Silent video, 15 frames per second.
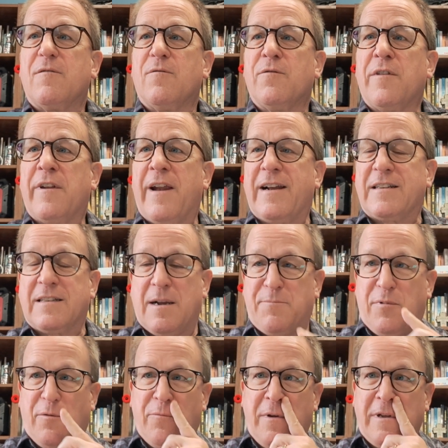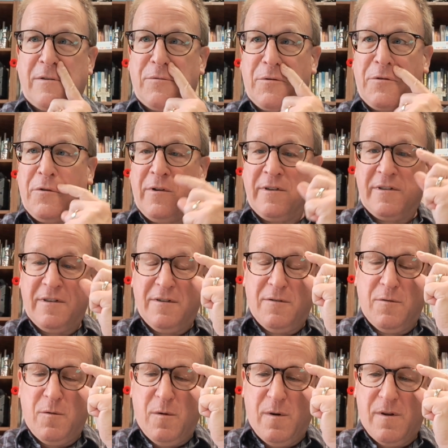Well, the next couple of weeks we're going
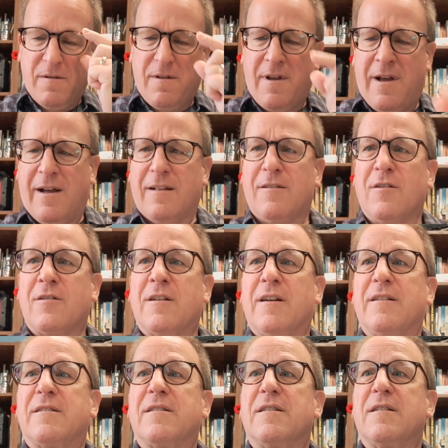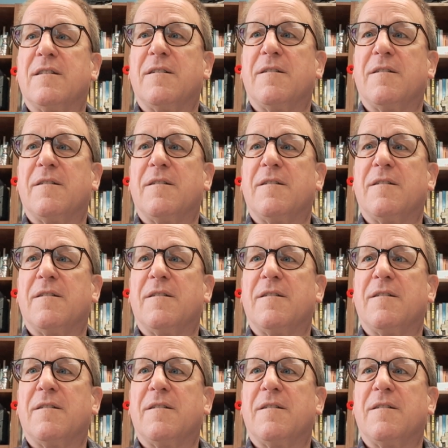to look at